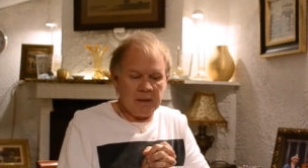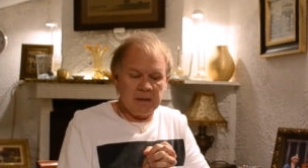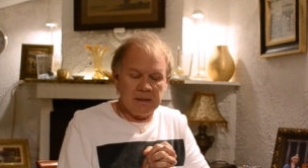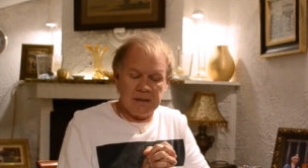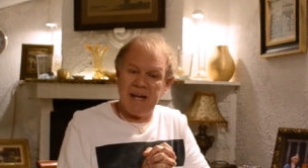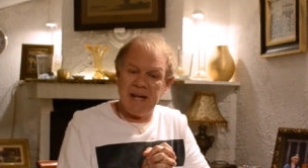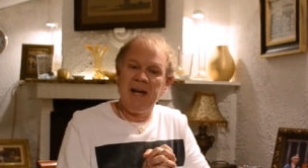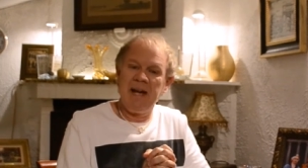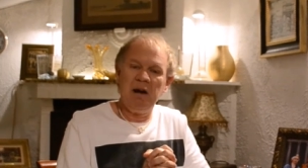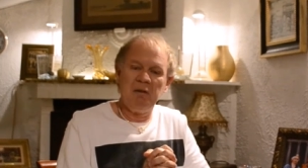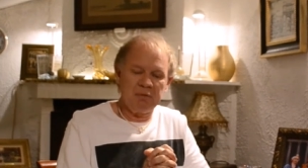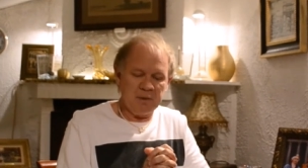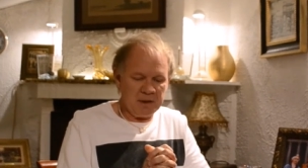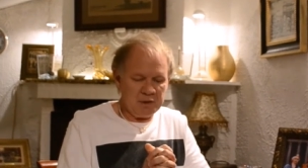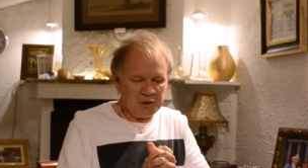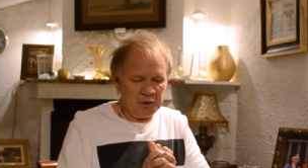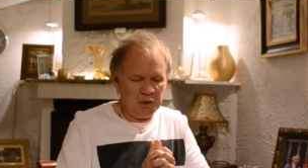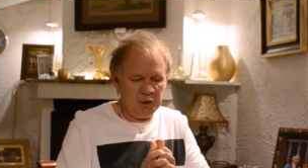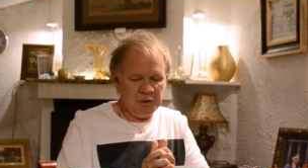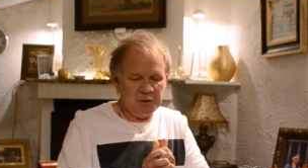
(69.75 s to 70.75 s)
They have
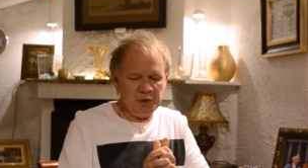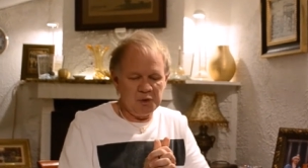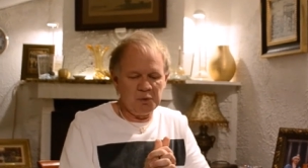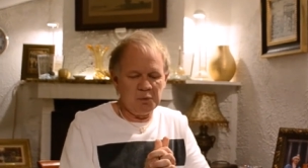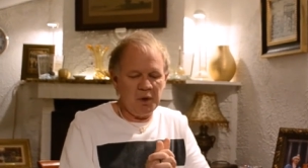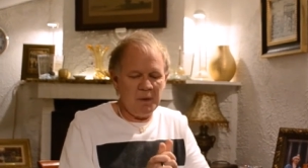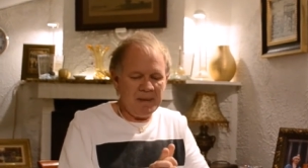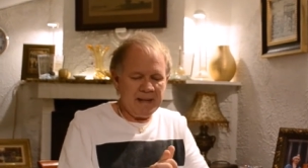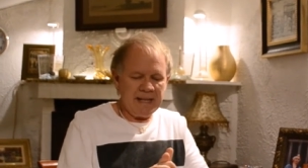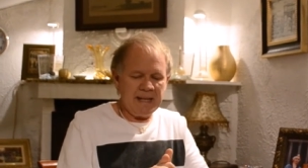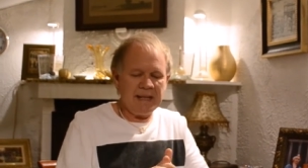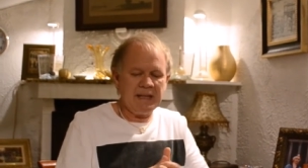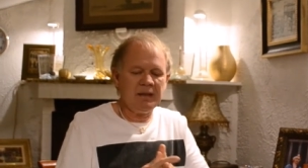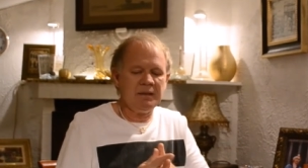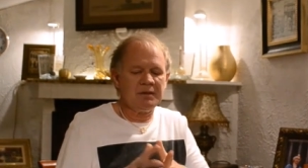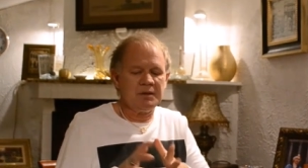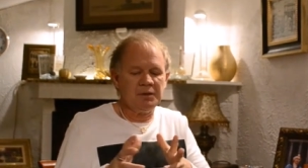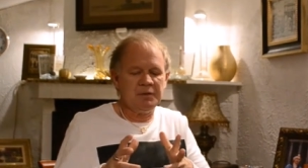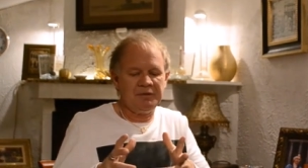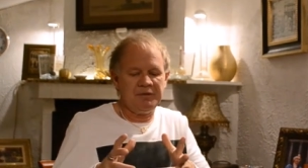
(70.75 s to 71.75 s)
returned to Romania
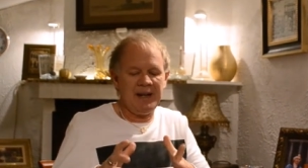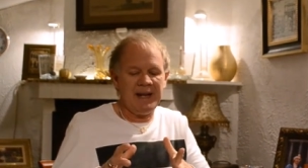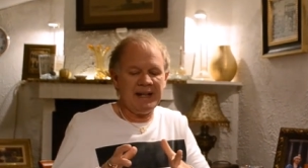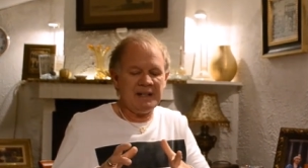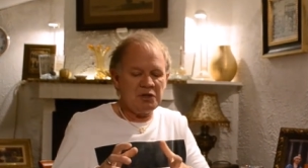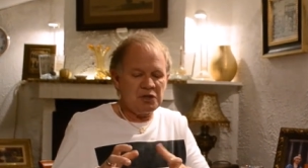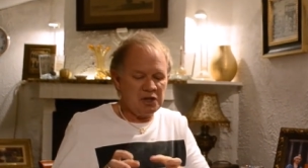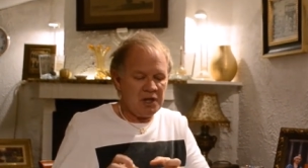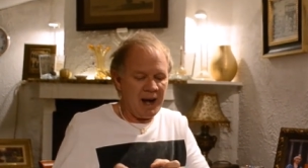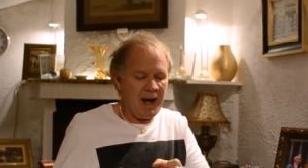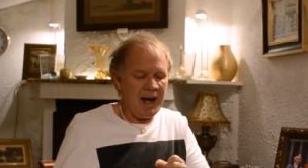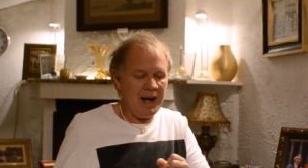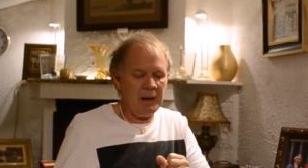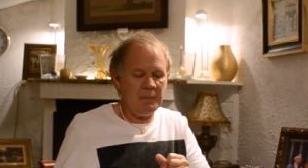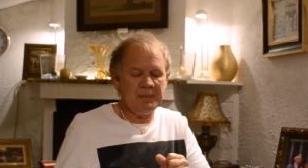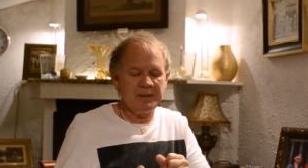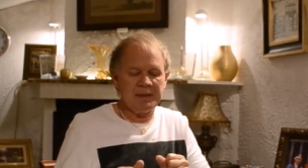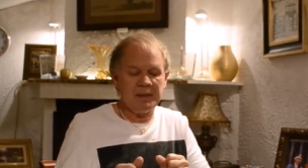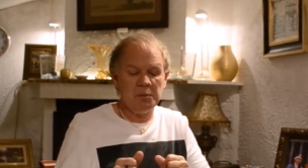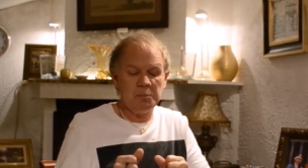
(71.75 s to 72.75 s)
to find
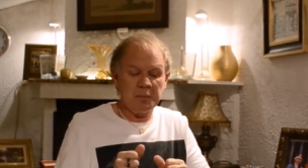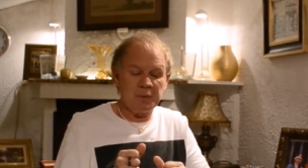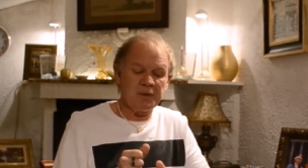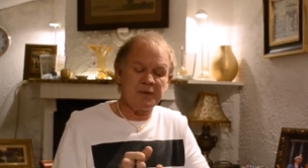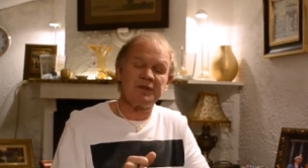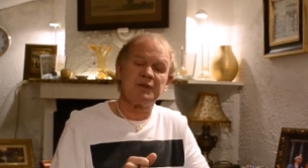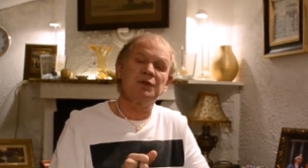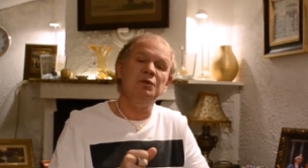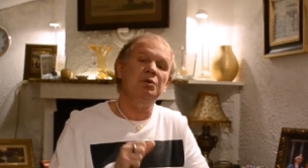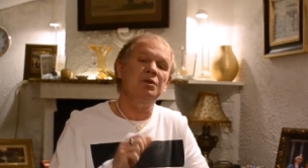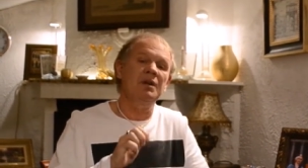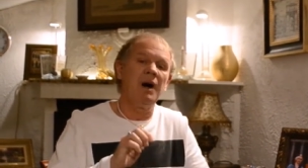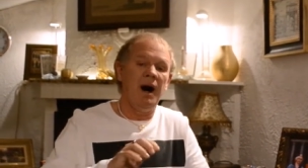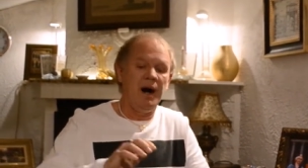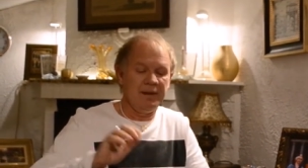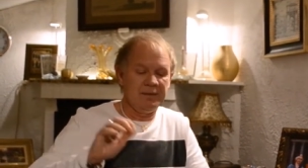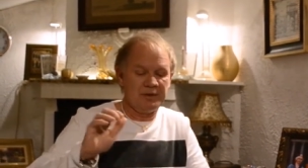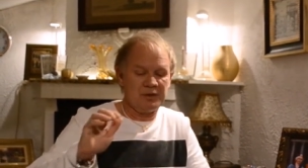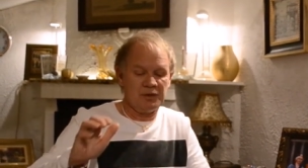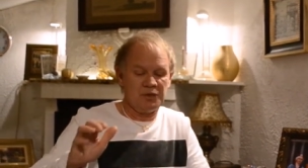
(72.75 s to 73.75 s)
jobs and pursue
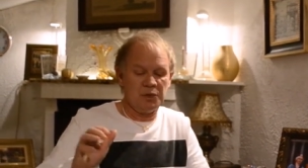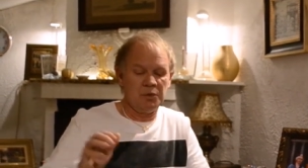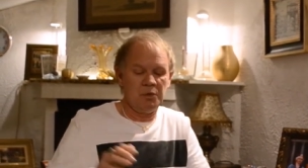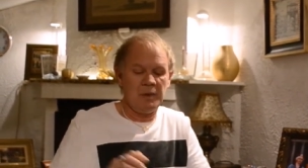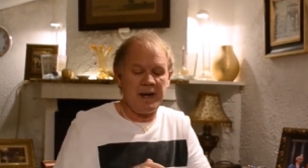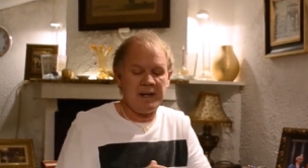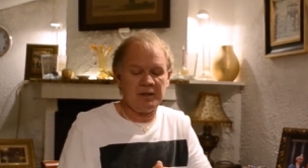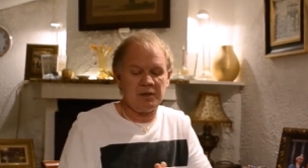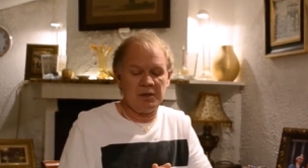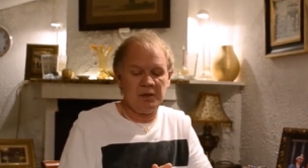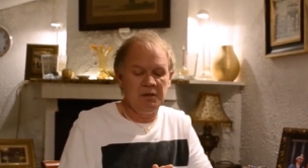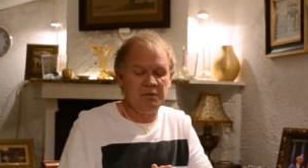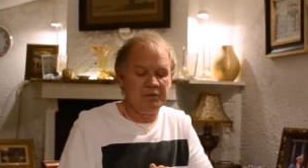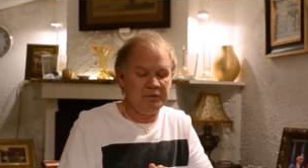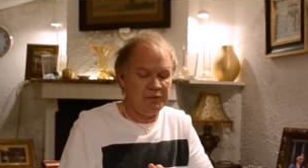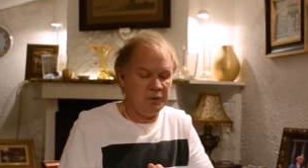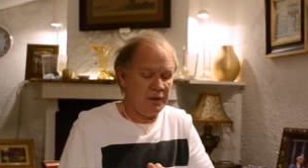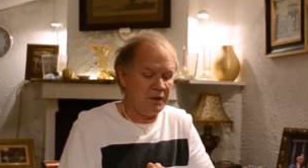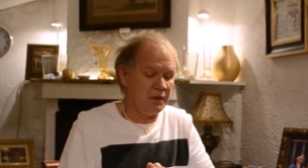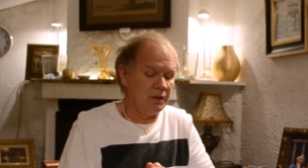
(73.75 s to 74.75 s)
God's direction
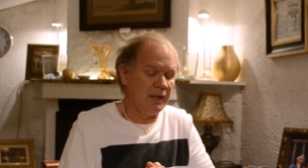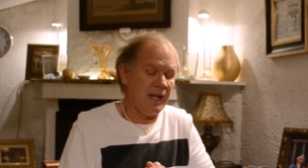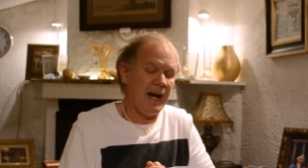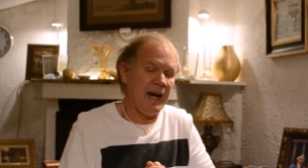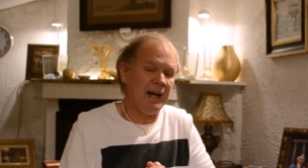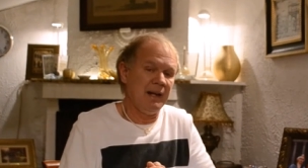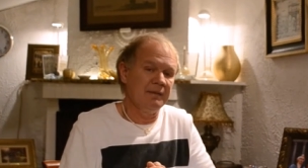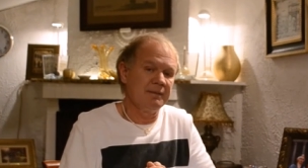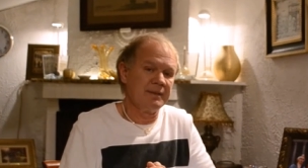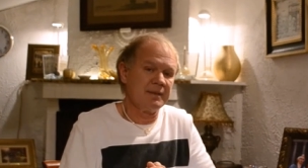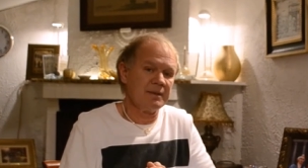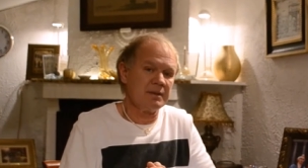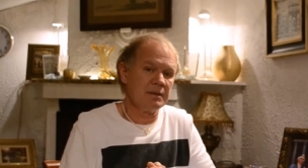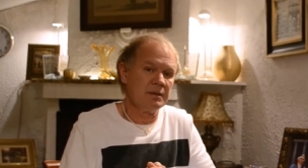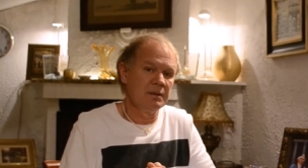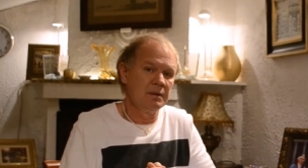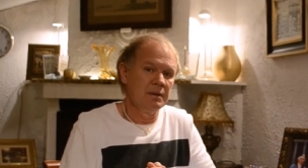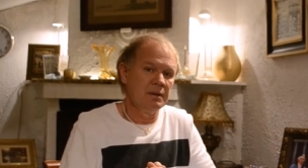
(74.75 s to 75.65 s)
for their lives.